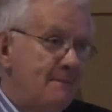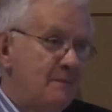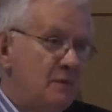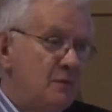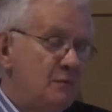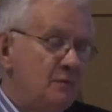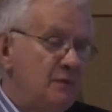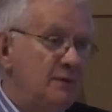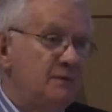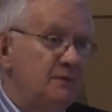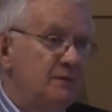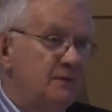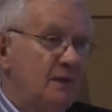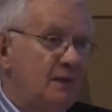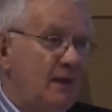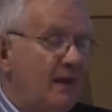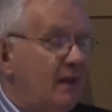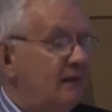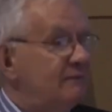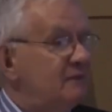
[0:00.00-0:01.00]
You used
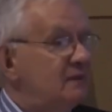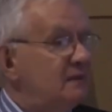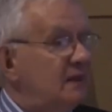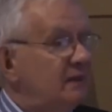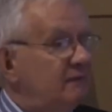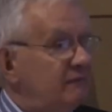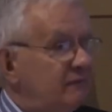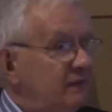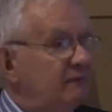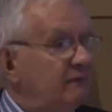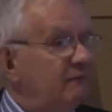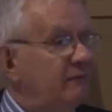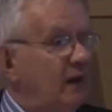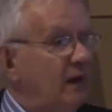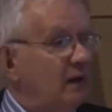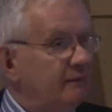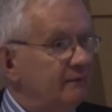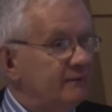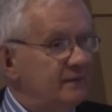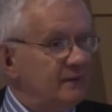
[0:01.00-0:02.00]
to have safety
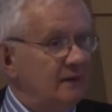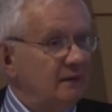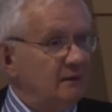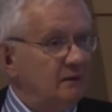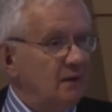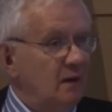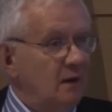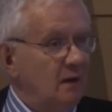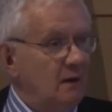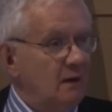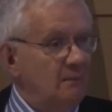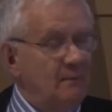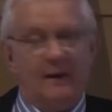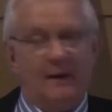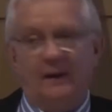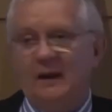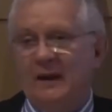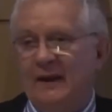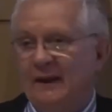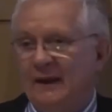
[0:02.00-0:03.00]
valves, I'll talk
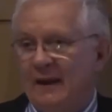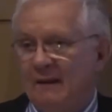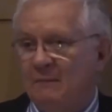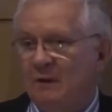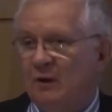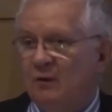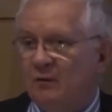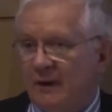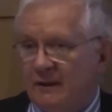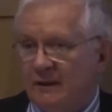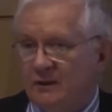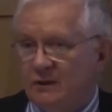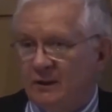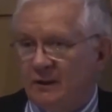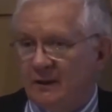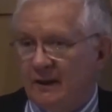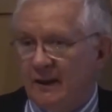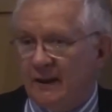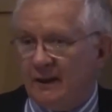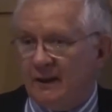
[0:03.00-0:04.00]
about, like
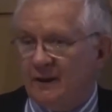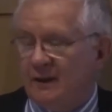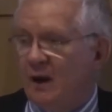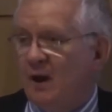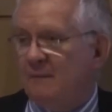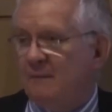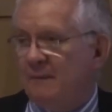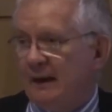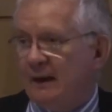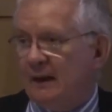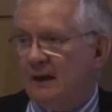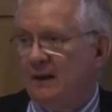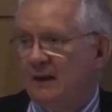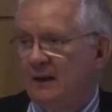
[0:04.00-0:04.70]
emigration, economic